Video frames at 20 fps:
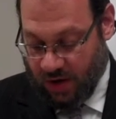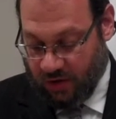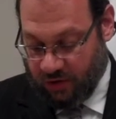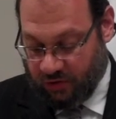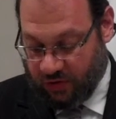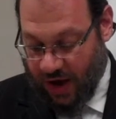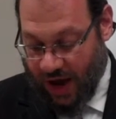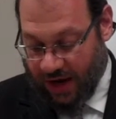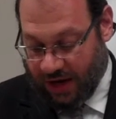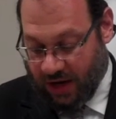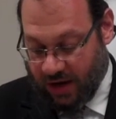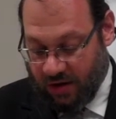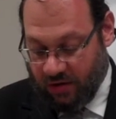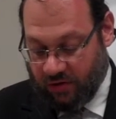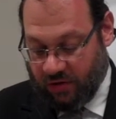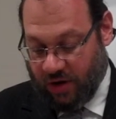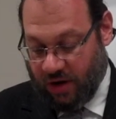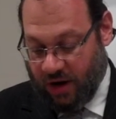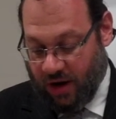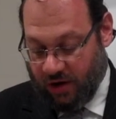
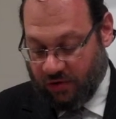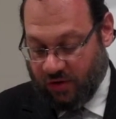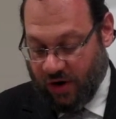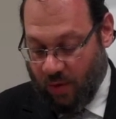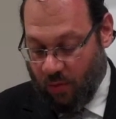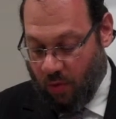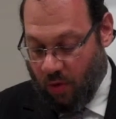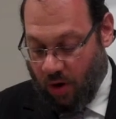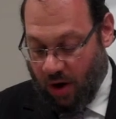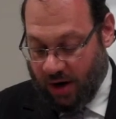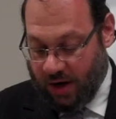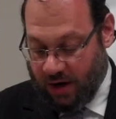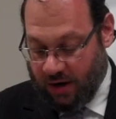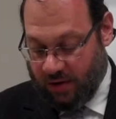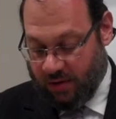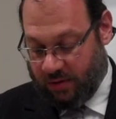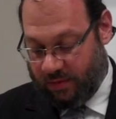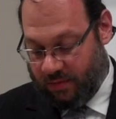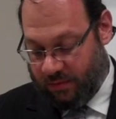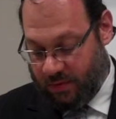Second, Hashem
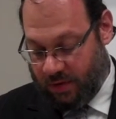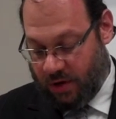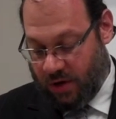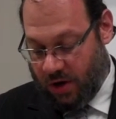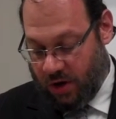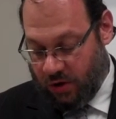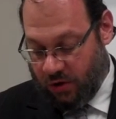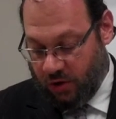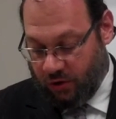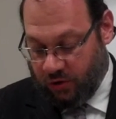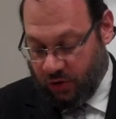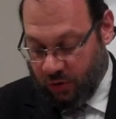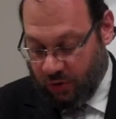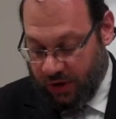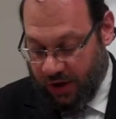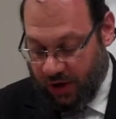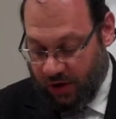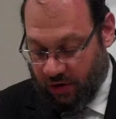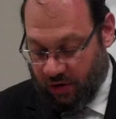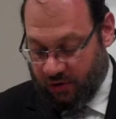wanted the two
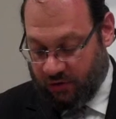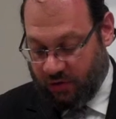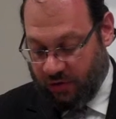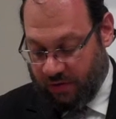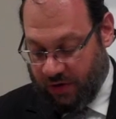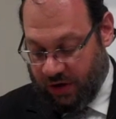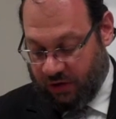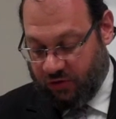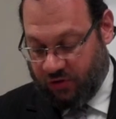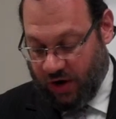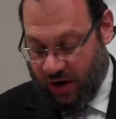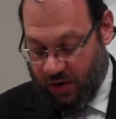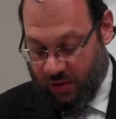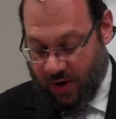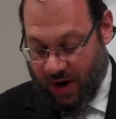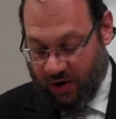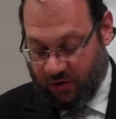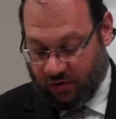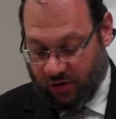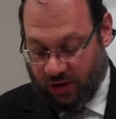leaders of each
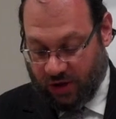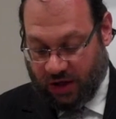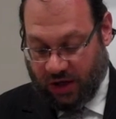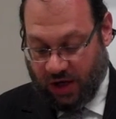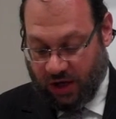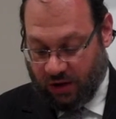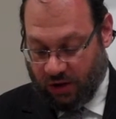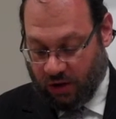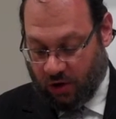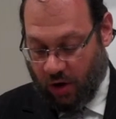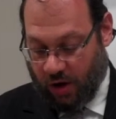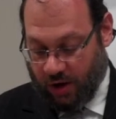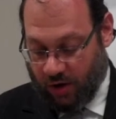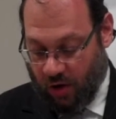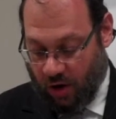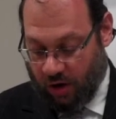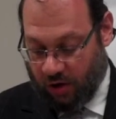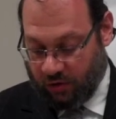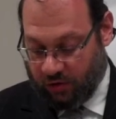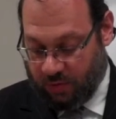generation, the king and the Kohen
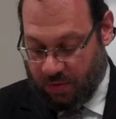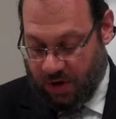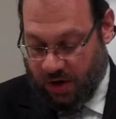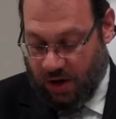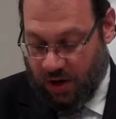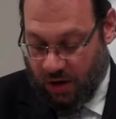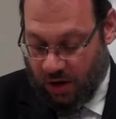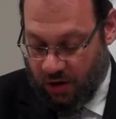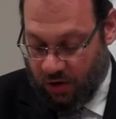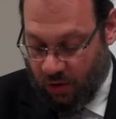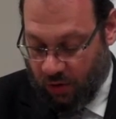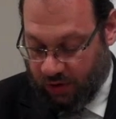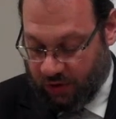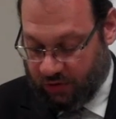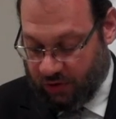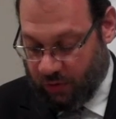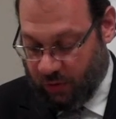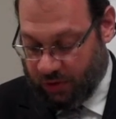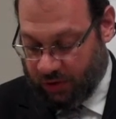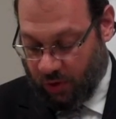Gadol, to be
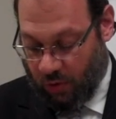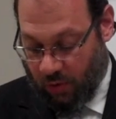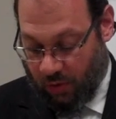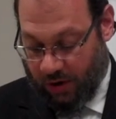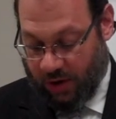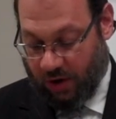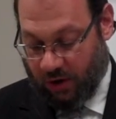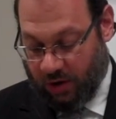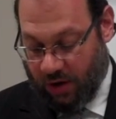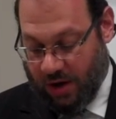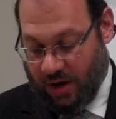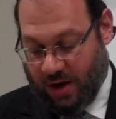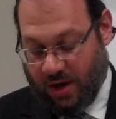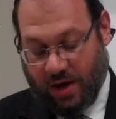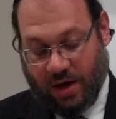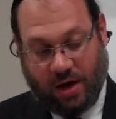anointed with the oil